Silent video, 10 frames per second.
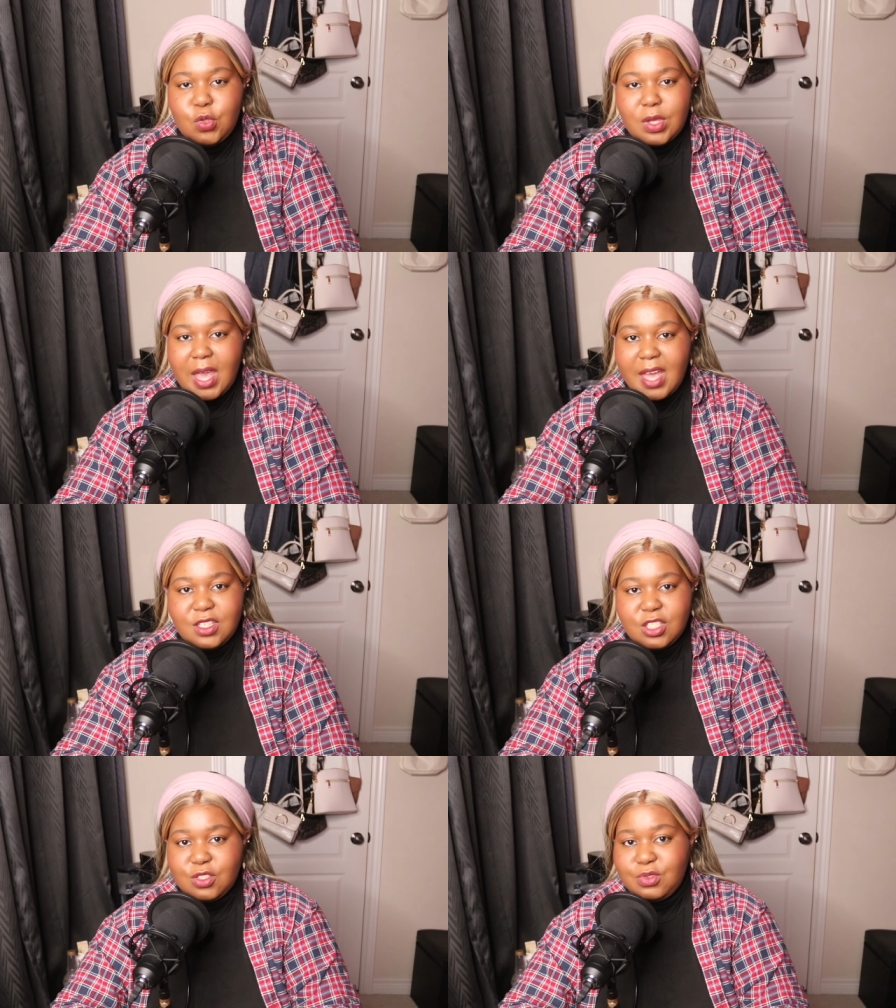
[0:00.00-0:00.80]
You
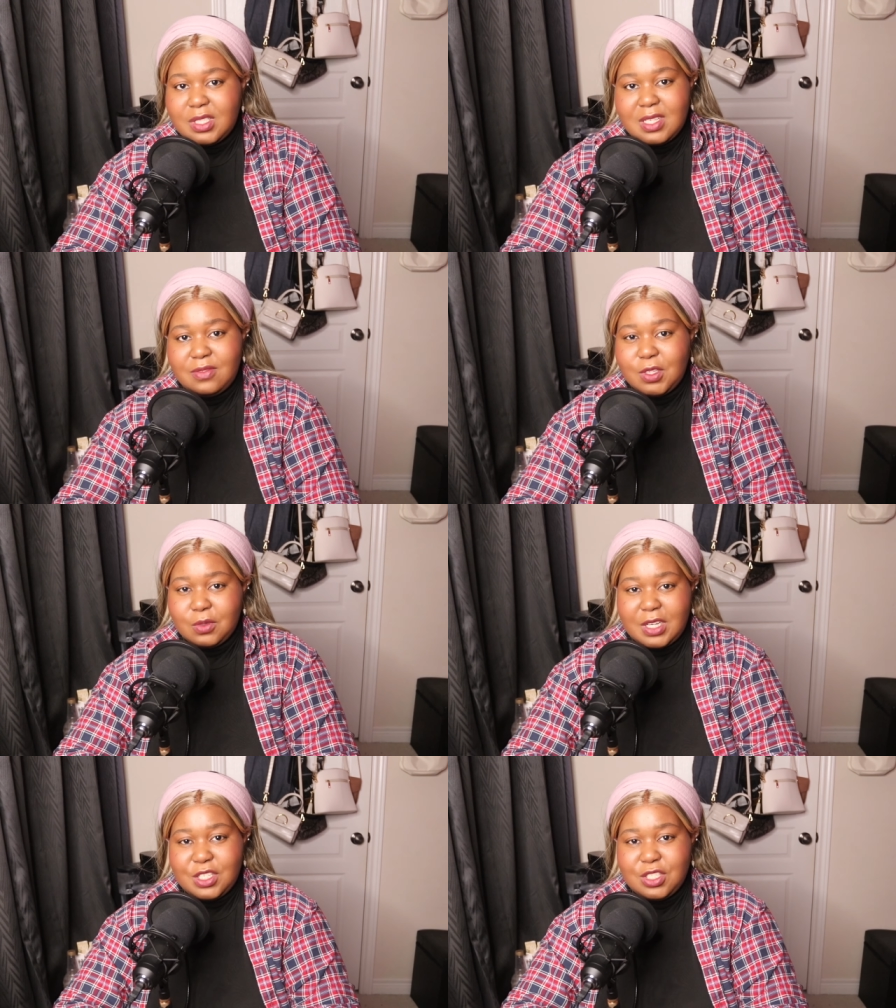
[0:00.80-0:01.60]
can't just receive
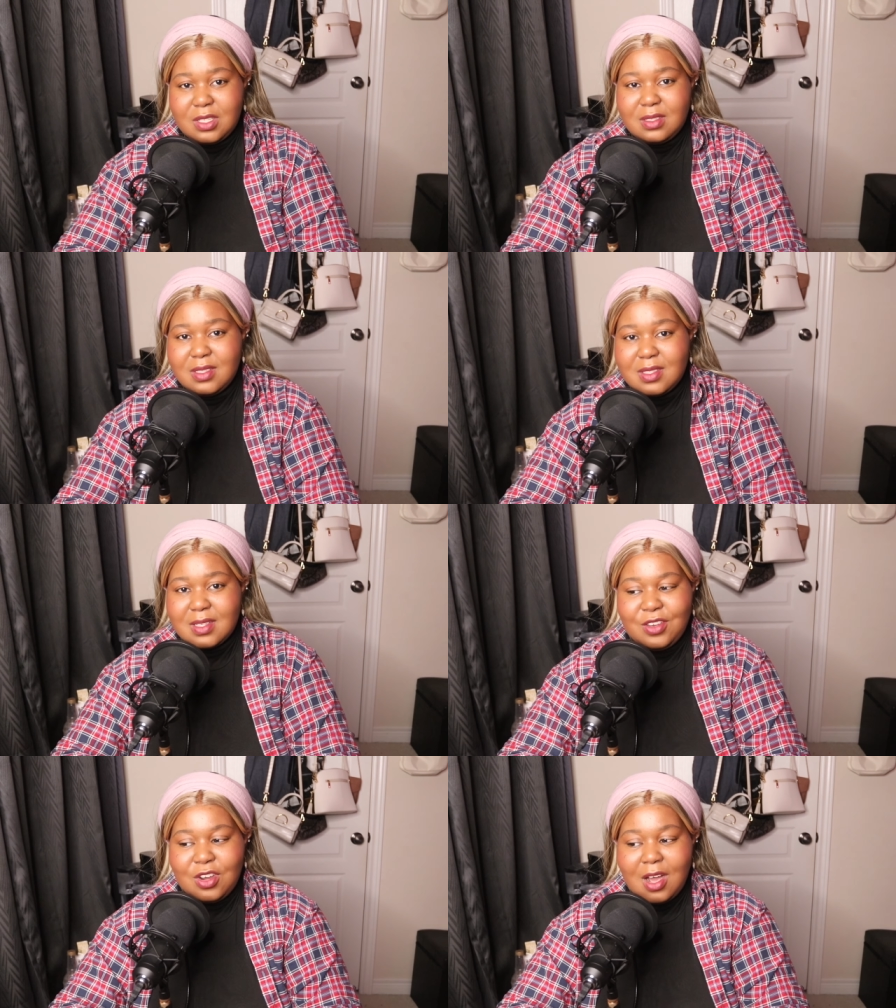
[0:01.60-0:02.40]
donations
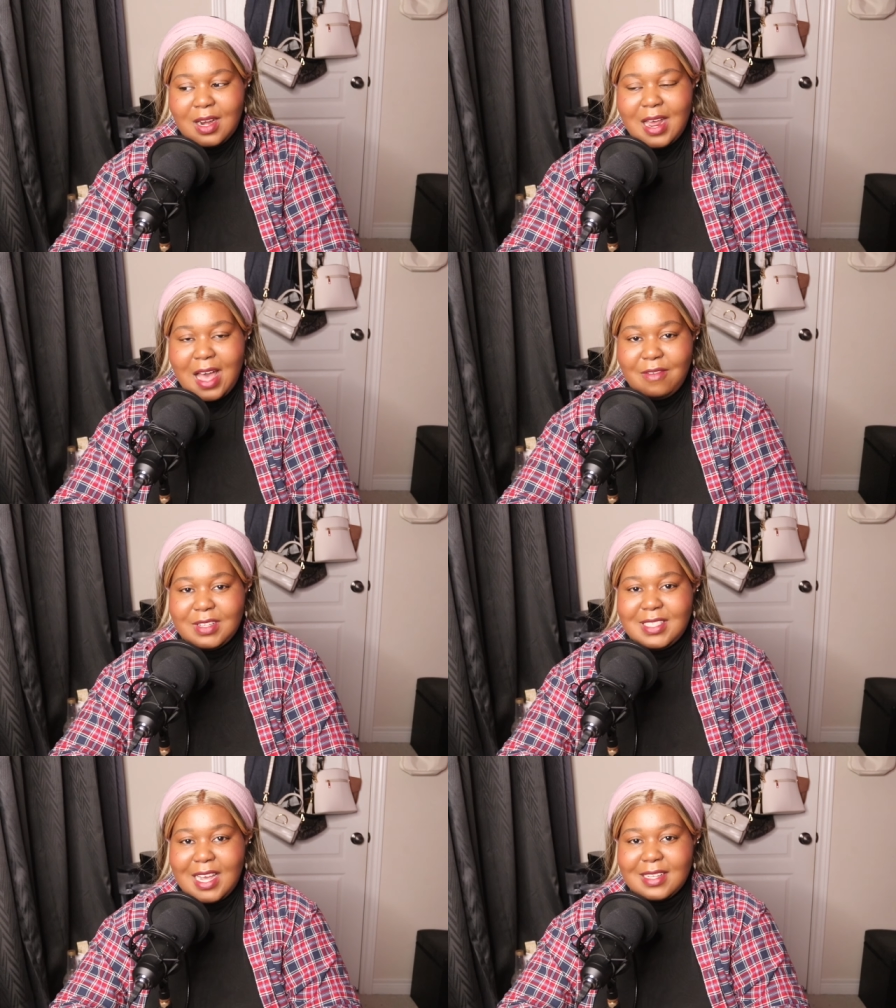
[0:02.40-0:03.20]
and not have
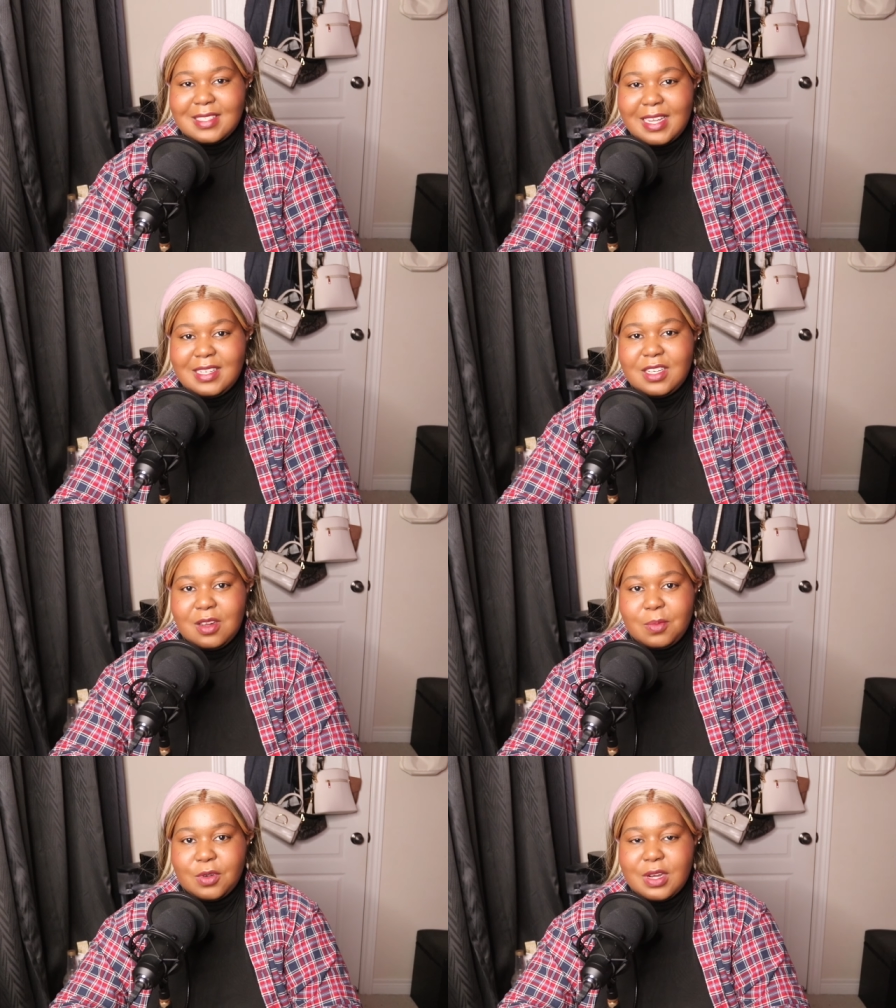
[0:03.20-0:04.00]
a tax ID
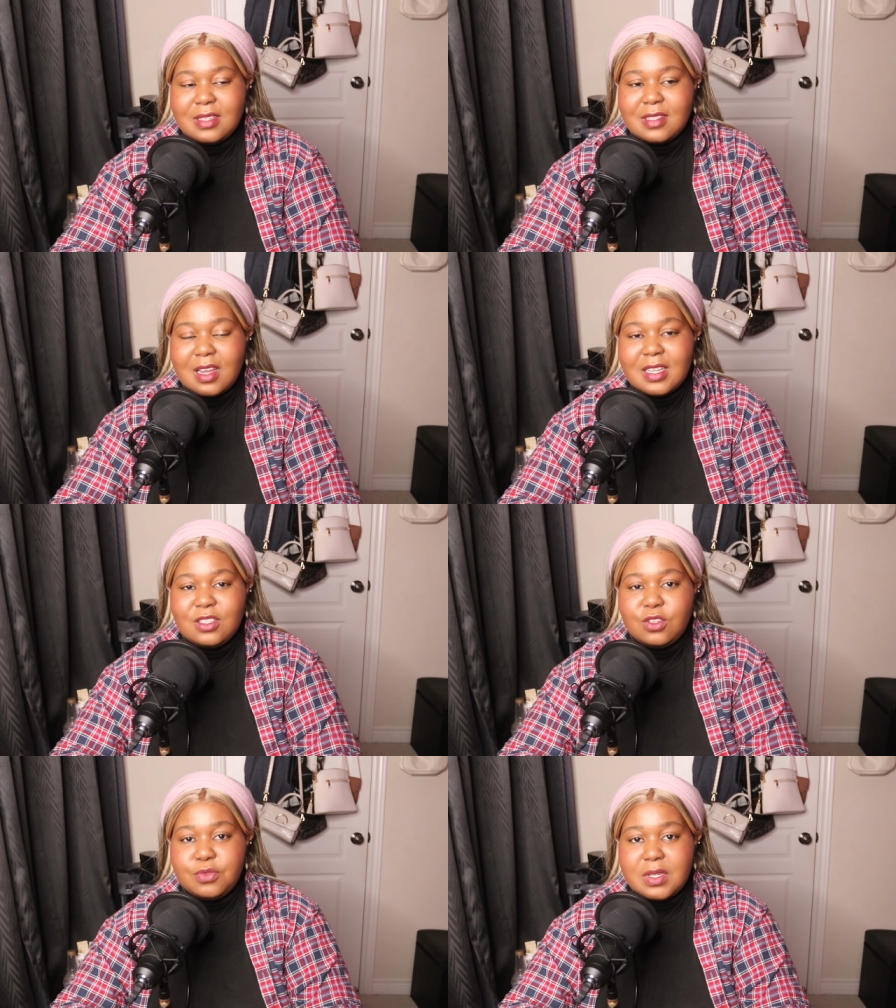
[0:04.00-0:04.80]
number. As long
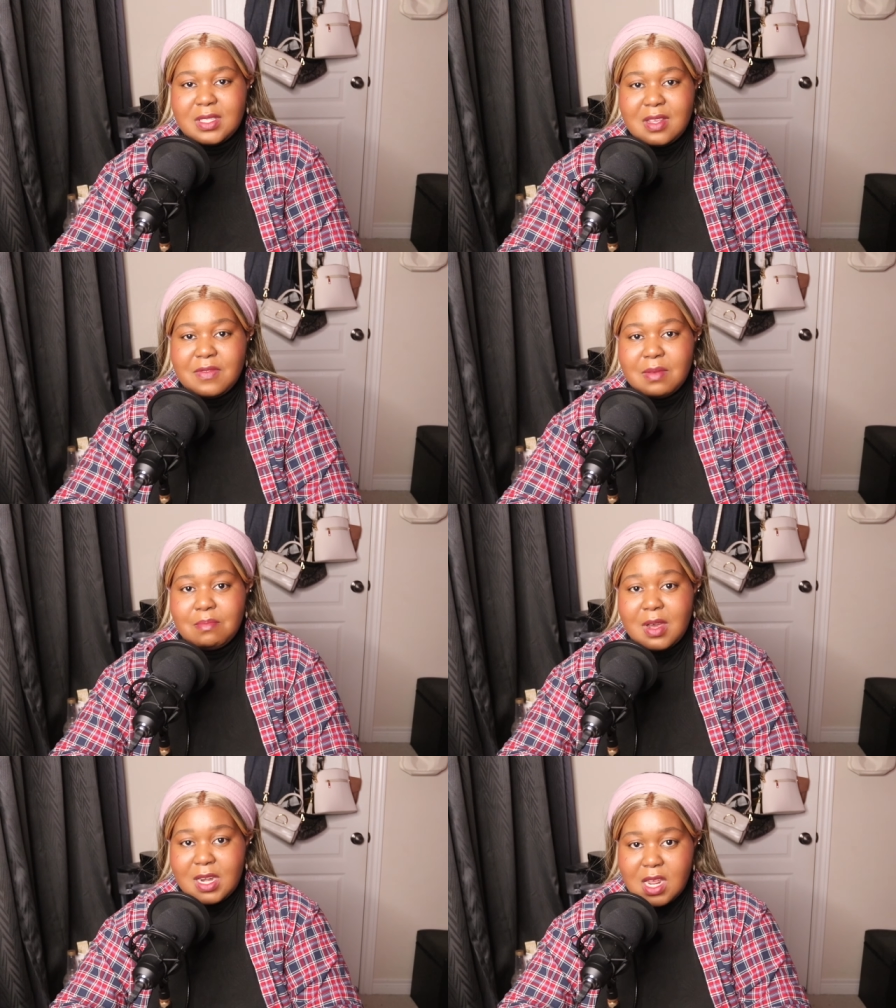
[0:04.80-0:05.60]
as you're receiving
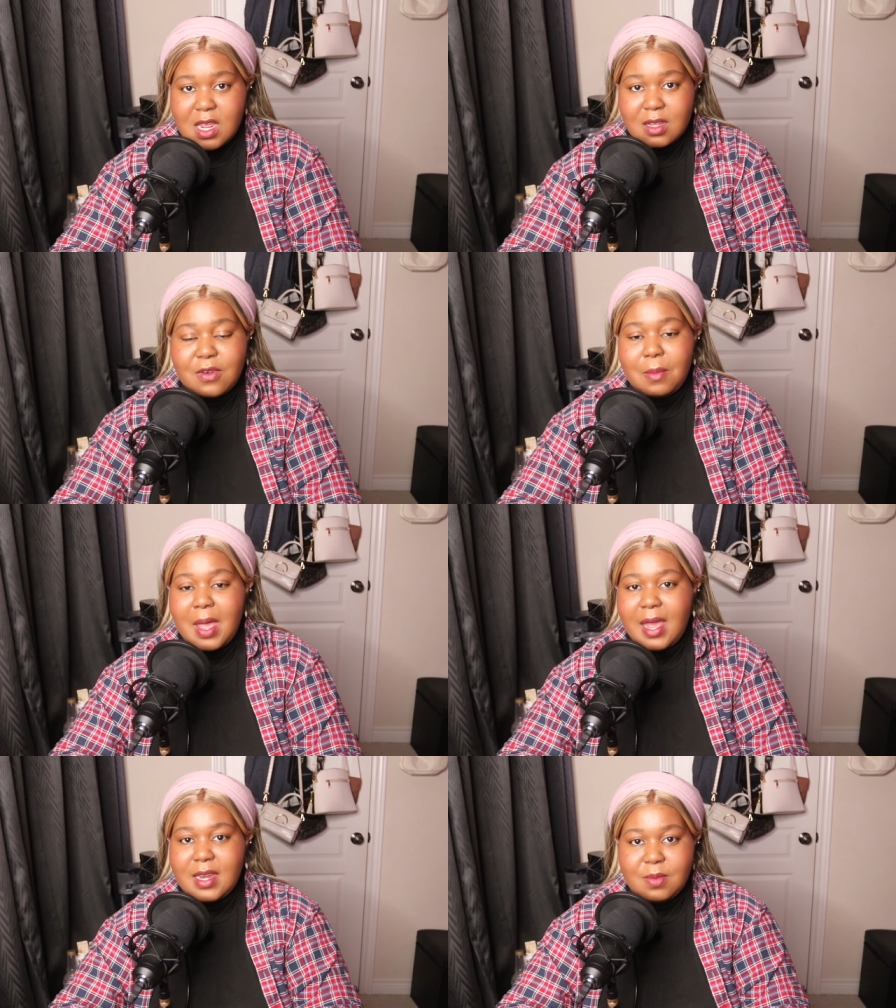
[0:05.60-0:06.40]
receiving money from
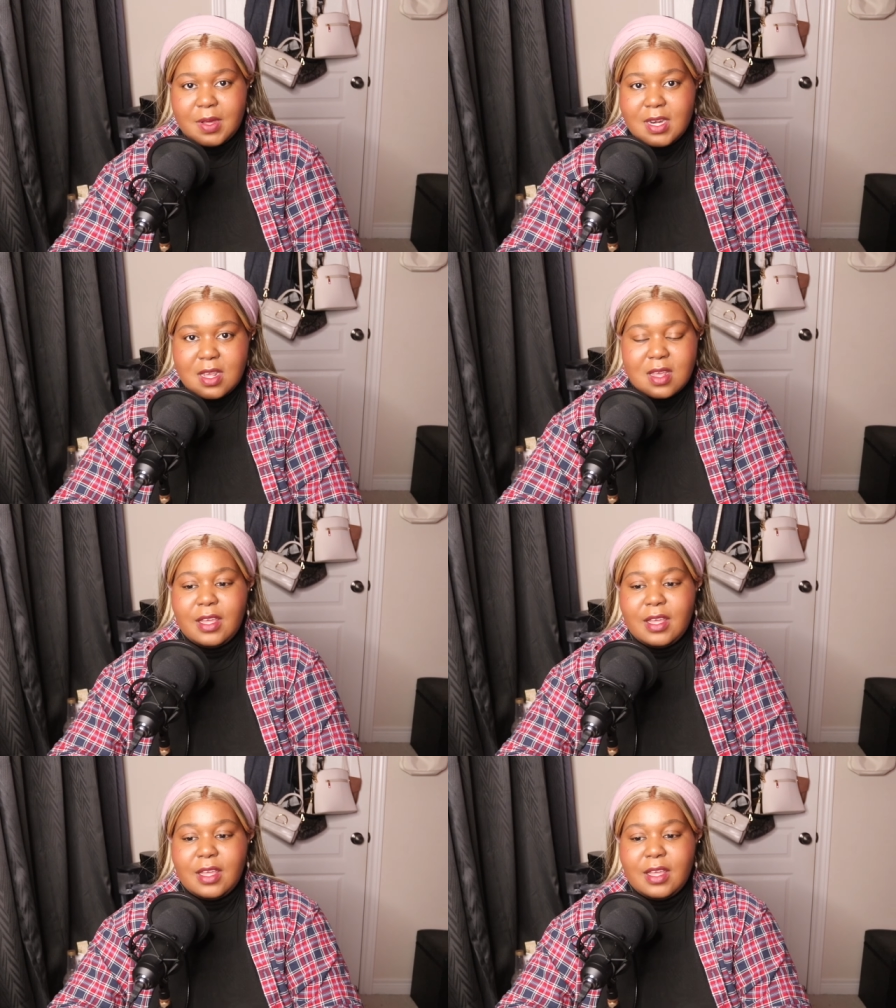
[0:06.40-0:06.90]
anybody.